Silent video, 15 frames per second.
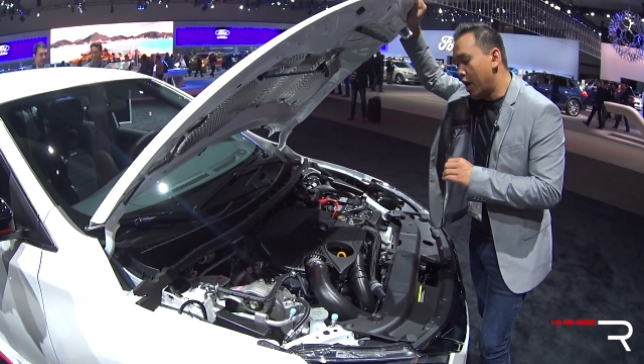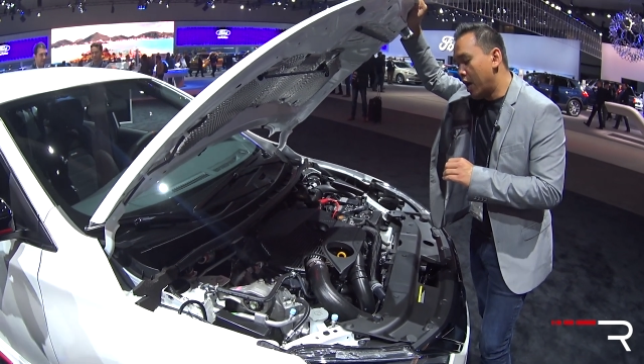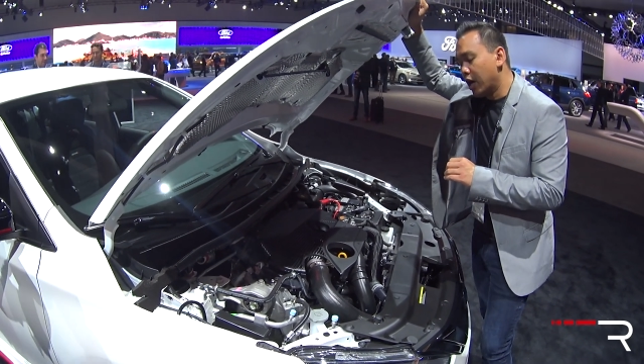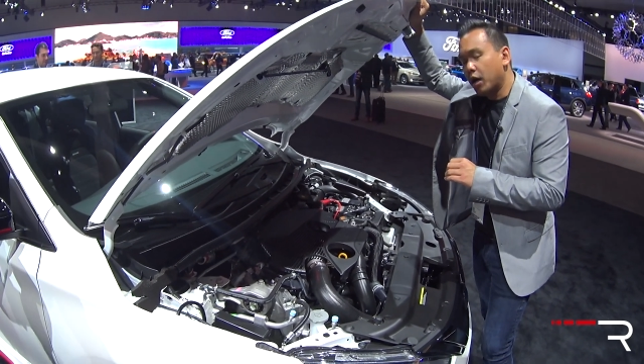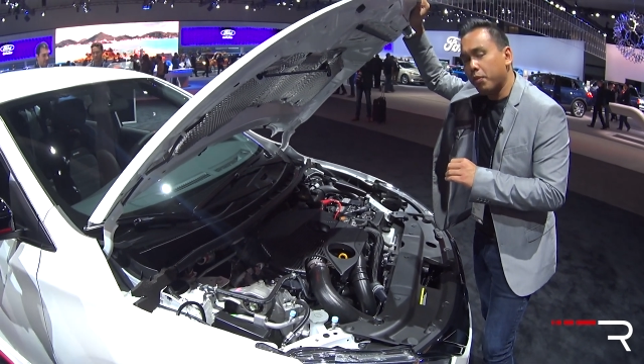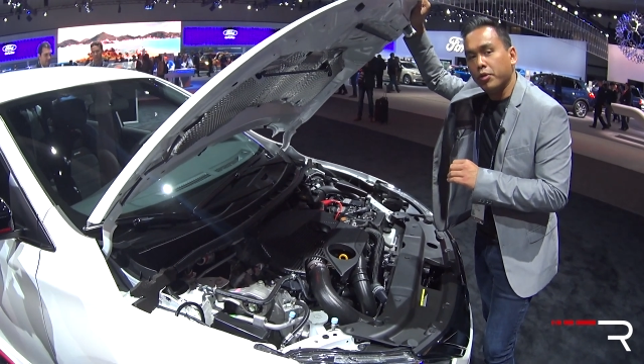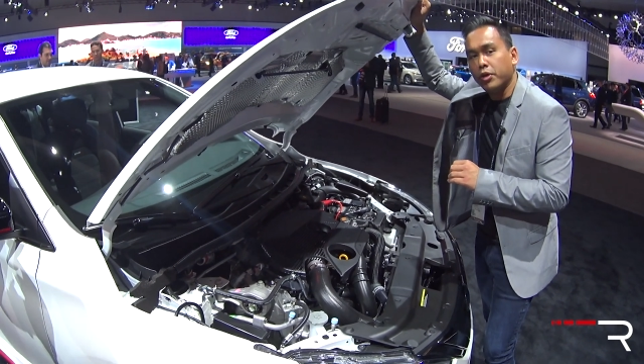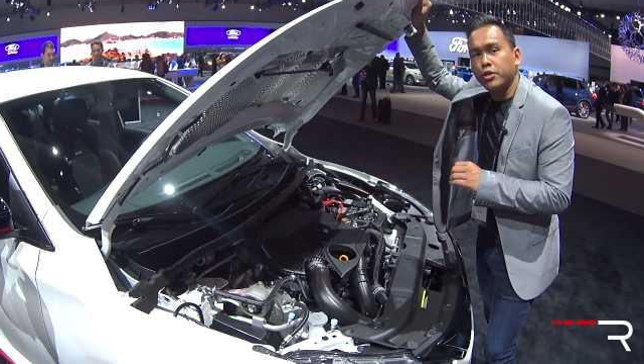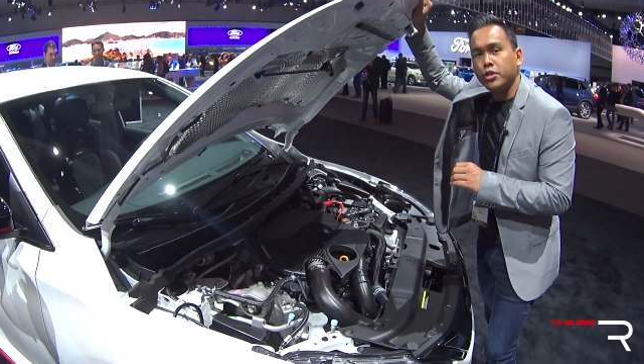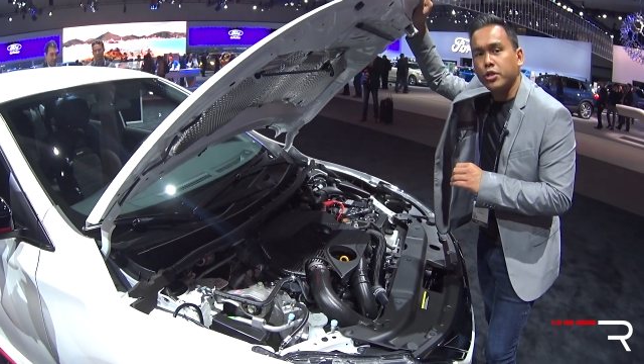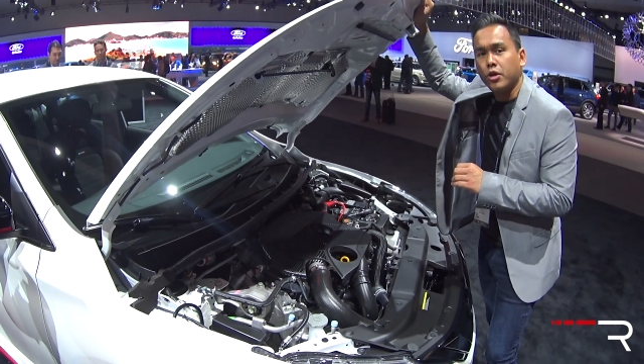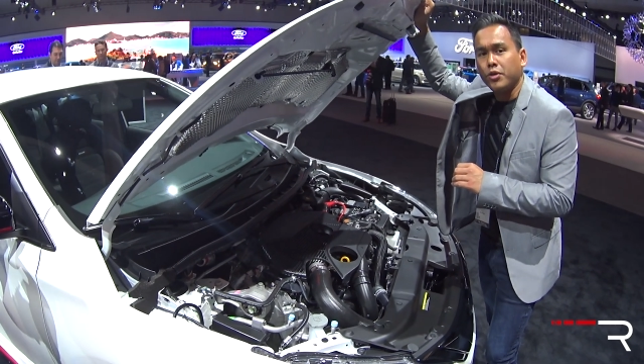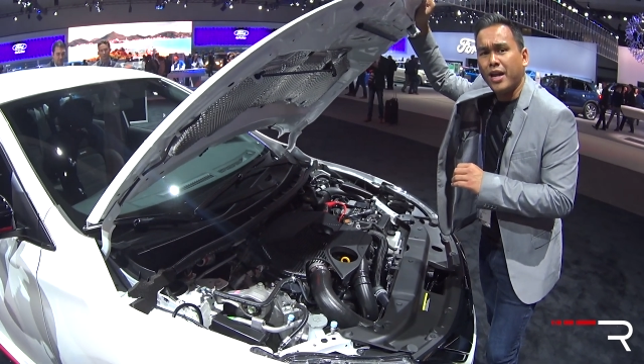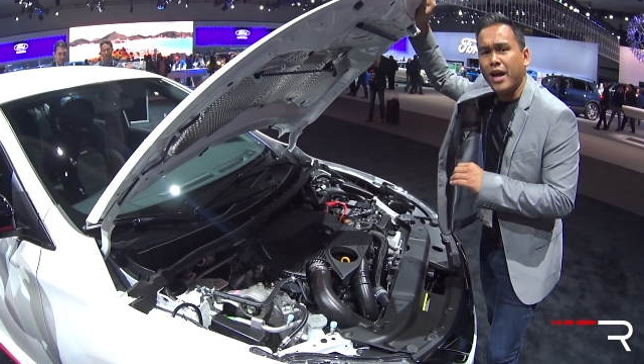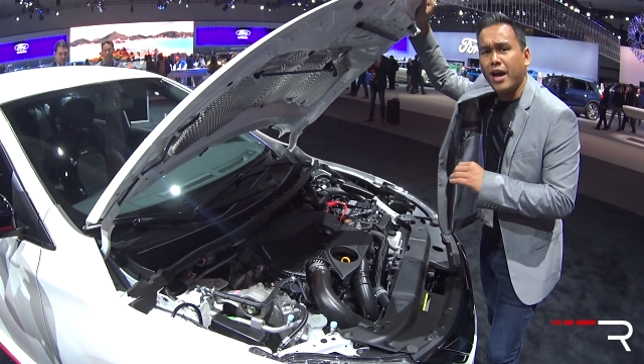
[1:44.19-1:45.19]
a couple of years
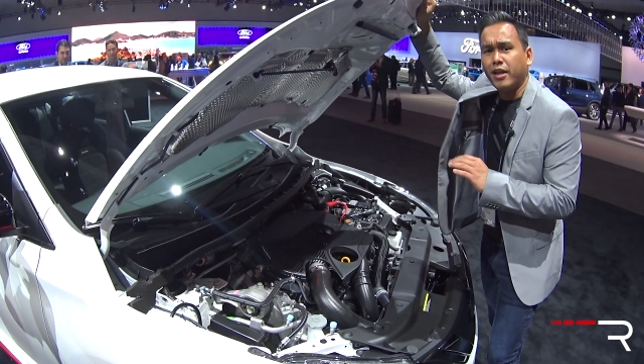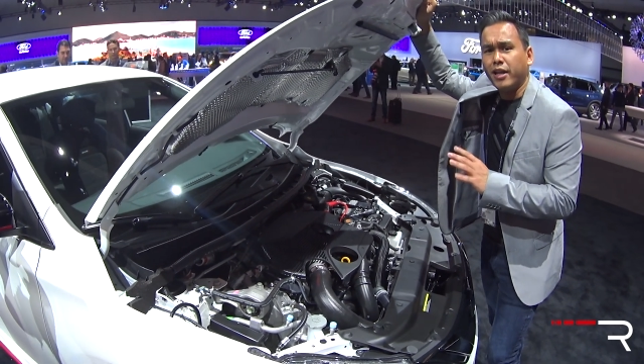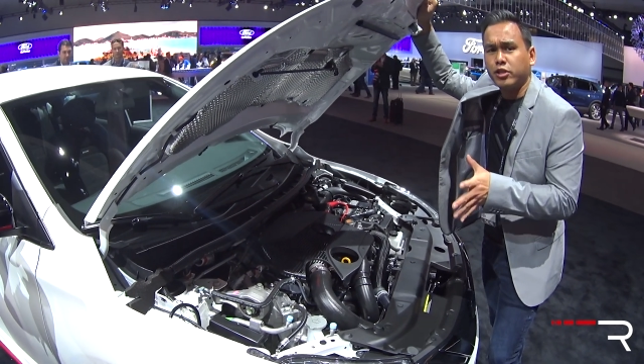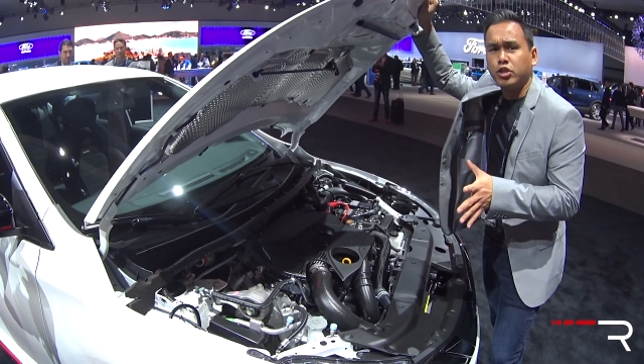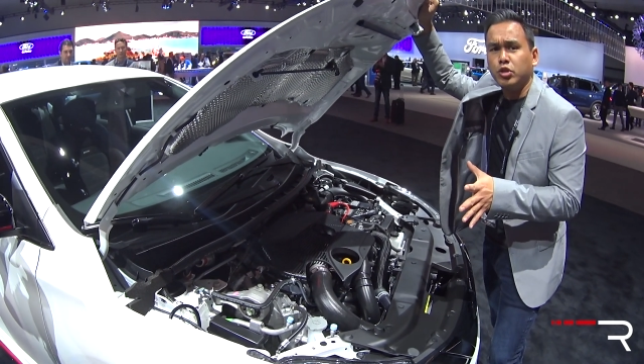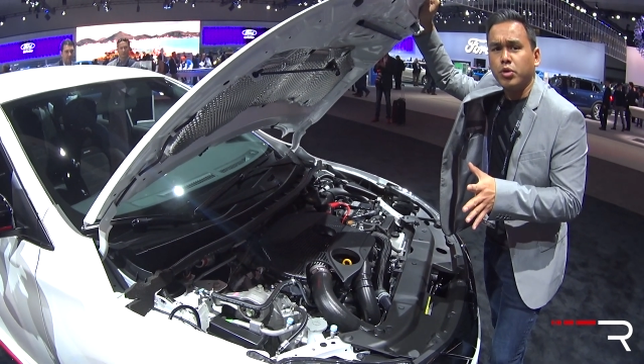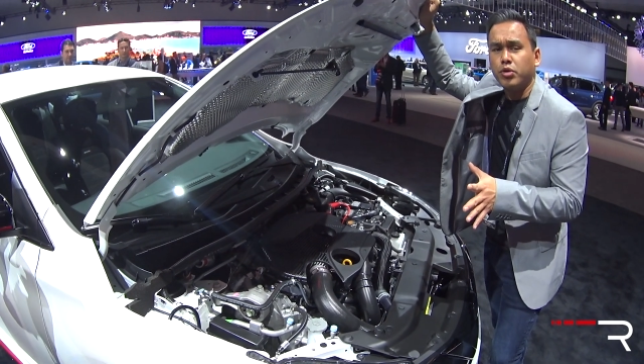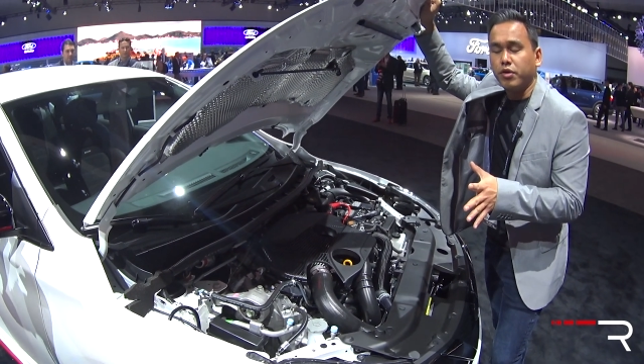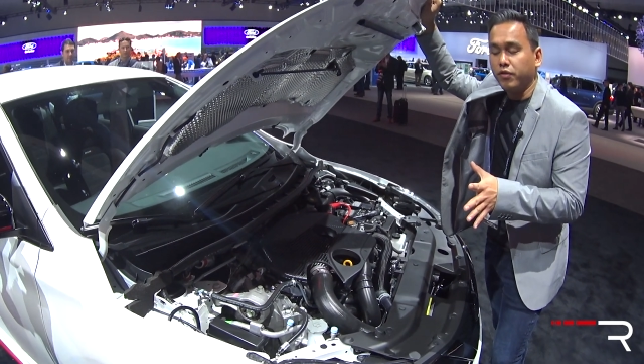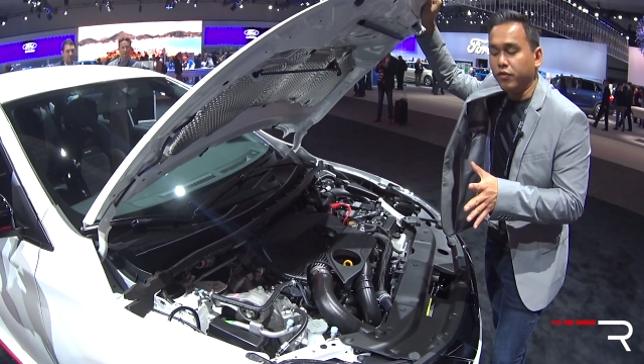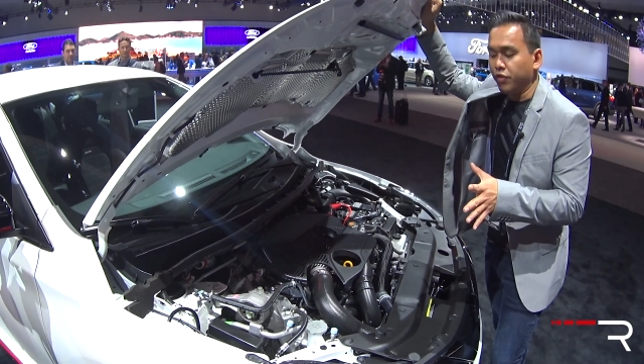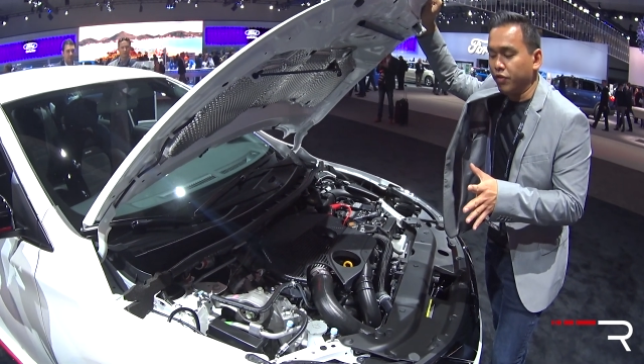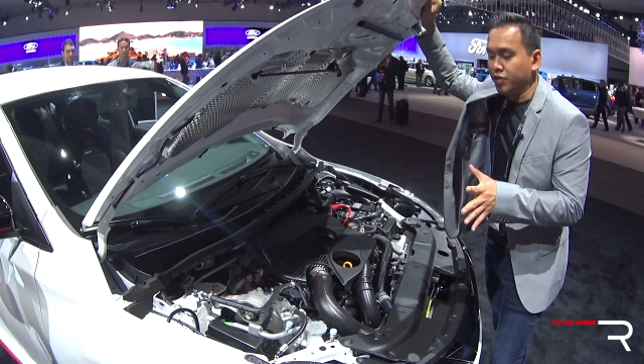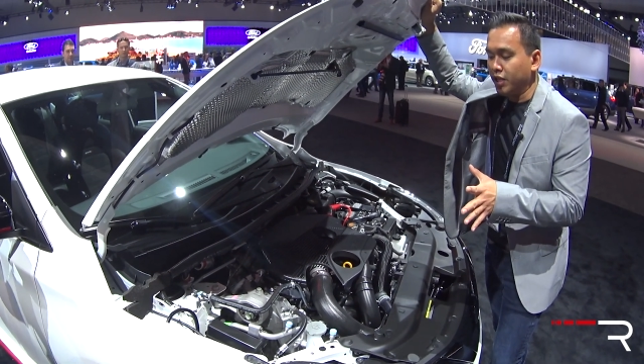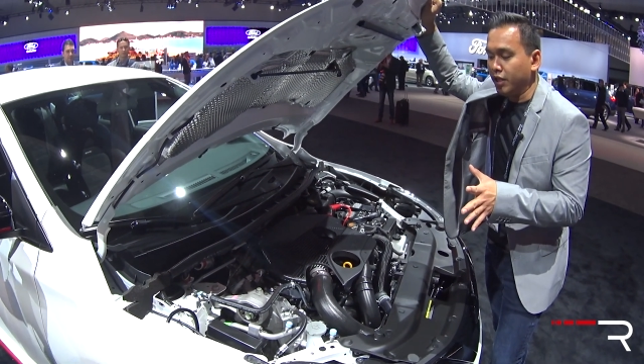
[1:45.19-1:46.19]
ago that had like
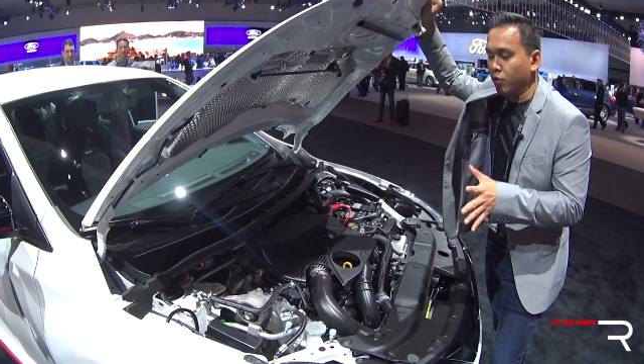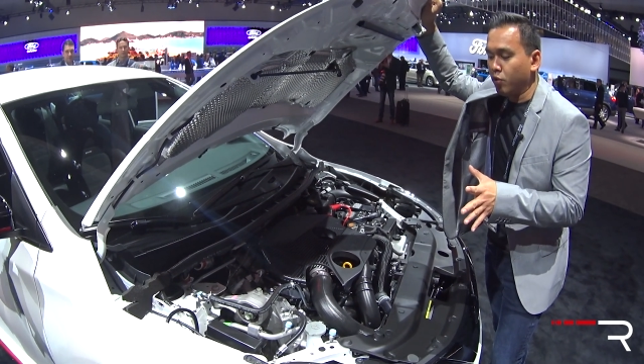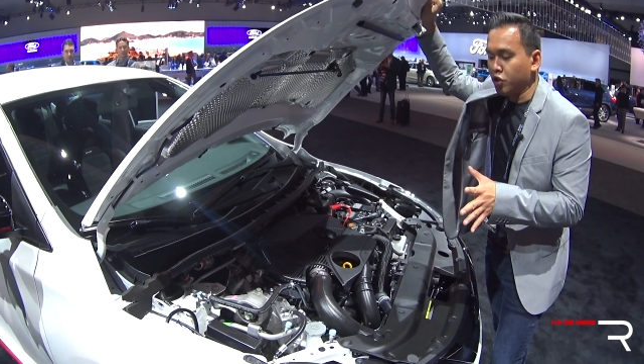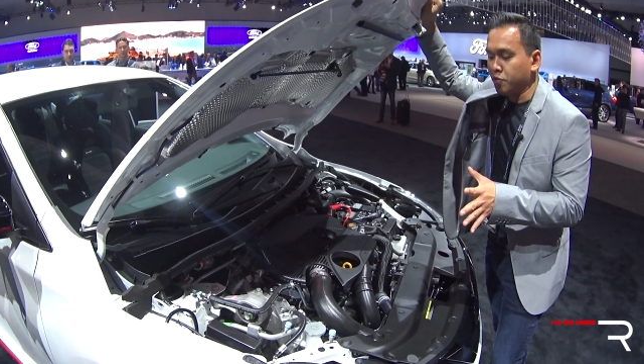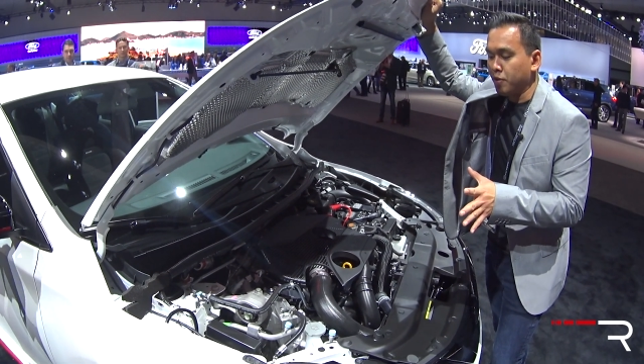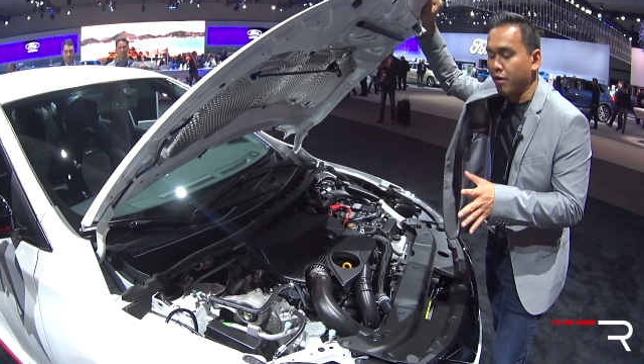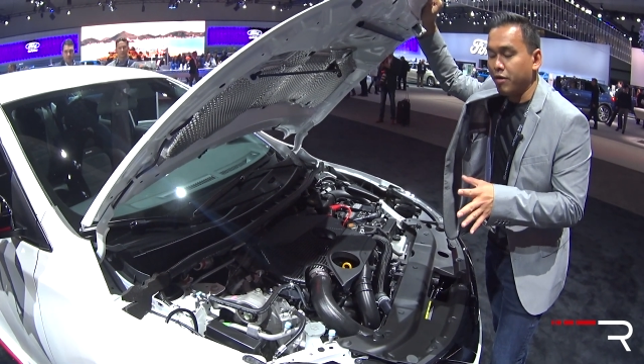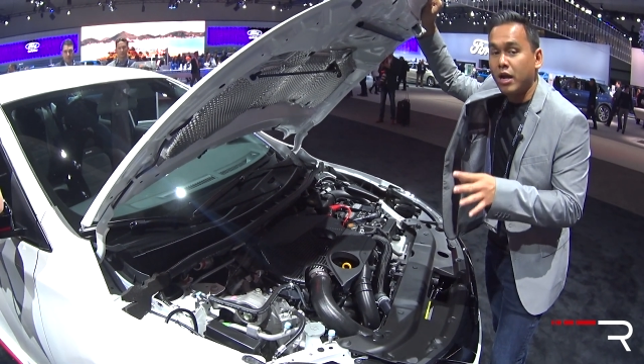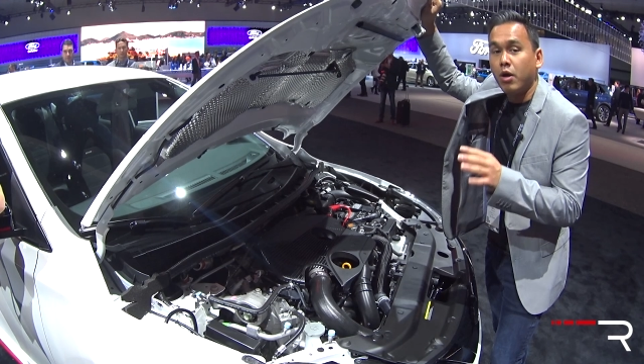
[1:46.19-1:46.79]
215 horsepower.